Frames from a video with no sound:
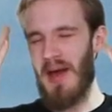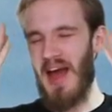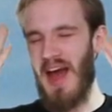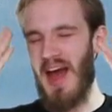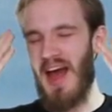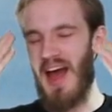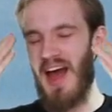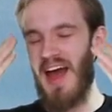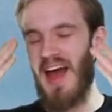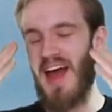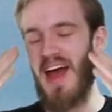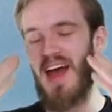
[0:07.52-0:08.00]

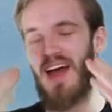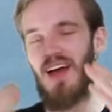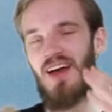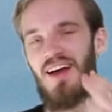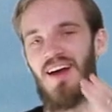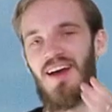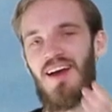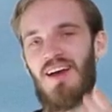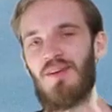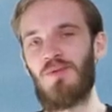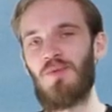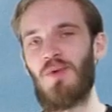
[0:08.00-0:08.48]
Pan.
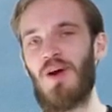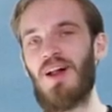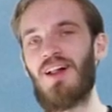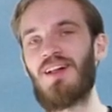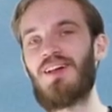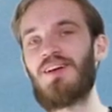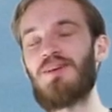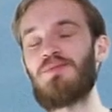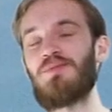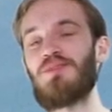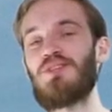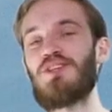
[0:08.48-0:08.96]
And
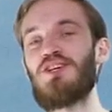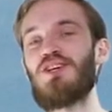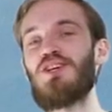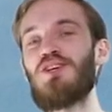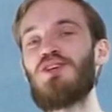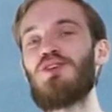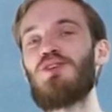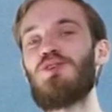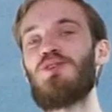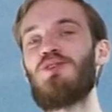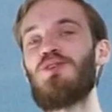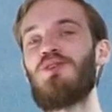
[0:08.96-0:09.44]
welcome
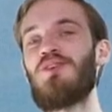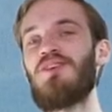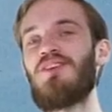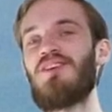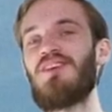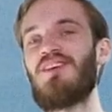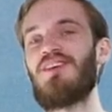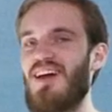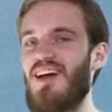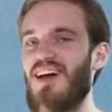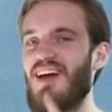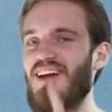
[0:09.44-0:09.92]
to...
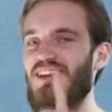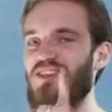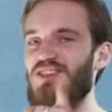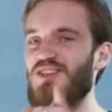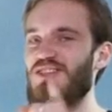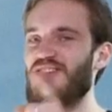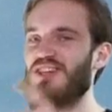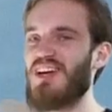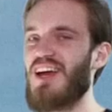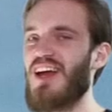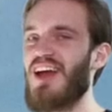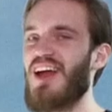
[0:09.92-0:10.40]
And
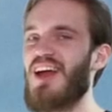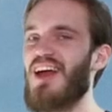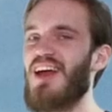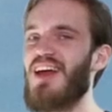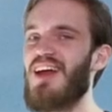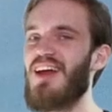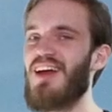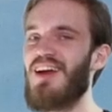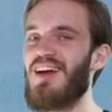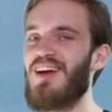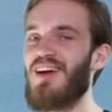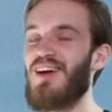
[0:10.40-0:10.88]

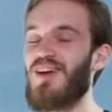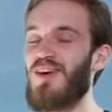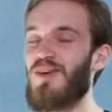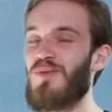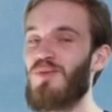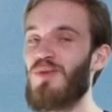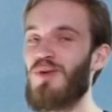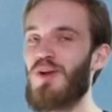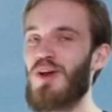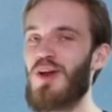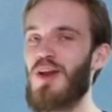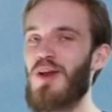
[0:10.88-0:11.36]
today,
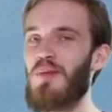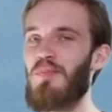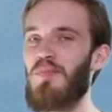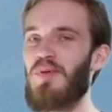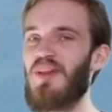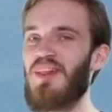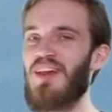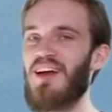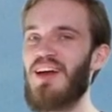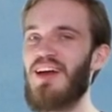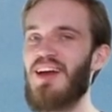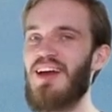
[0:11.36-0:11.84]
we're gonna
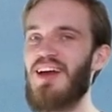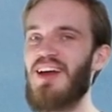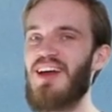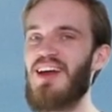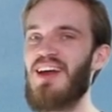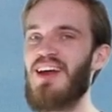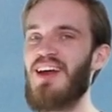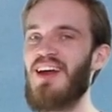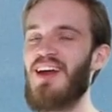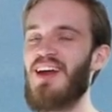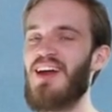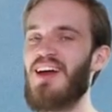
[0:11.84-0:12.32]

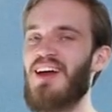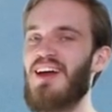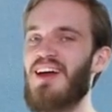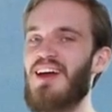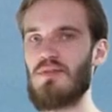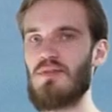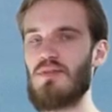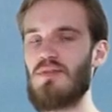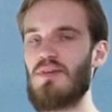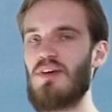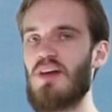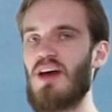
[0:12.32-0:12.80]
play...
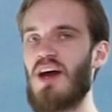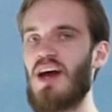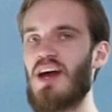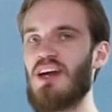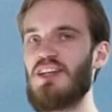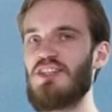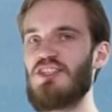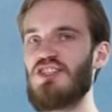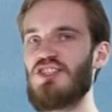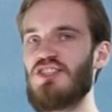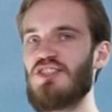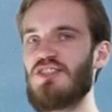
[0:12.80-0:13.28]

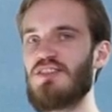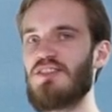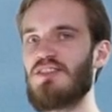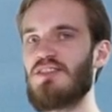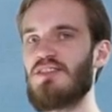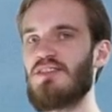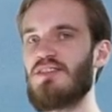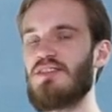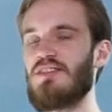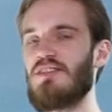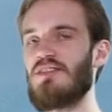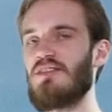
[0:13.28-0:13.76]
Guys,
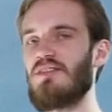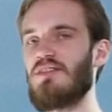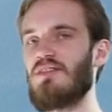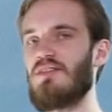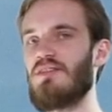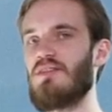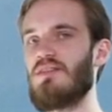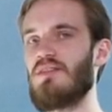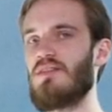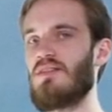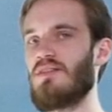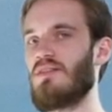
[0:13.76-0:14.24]

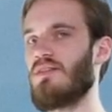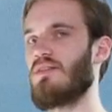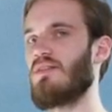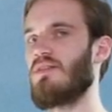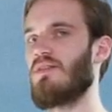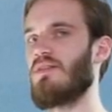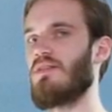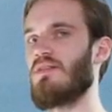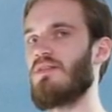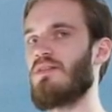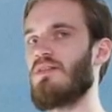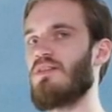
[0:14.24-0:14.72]

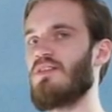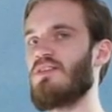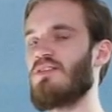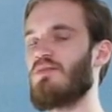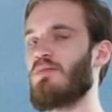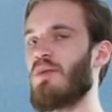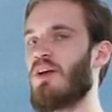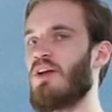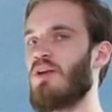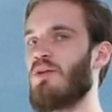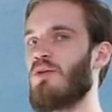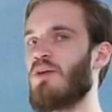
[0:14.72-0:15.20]
it's
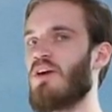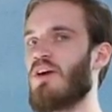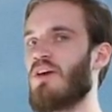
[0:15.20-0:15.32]
my new